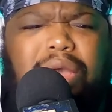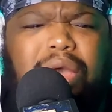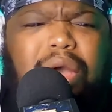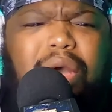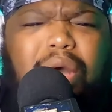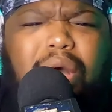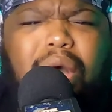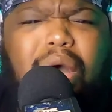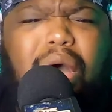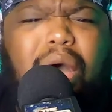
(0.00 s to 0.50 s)

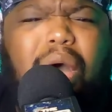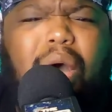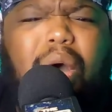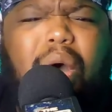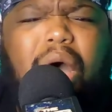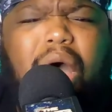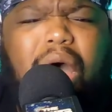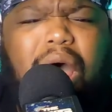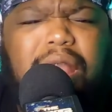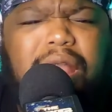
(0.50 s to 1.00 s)

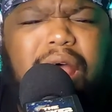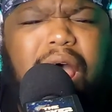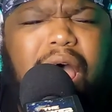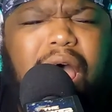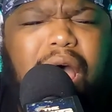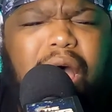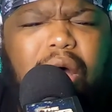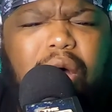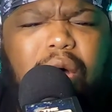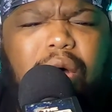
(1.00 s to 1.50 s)

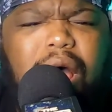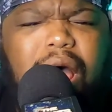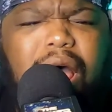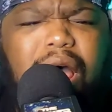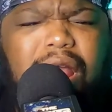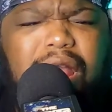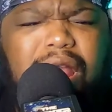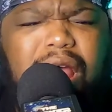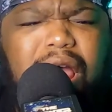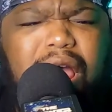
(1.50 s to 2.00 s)
Oh,
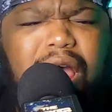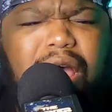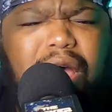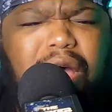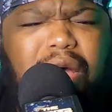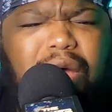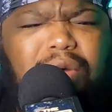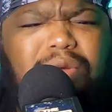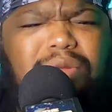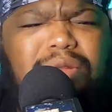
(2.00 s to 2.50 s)

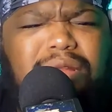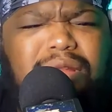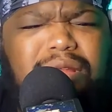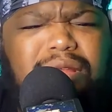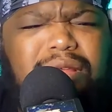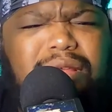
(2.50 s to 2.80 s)
hold on.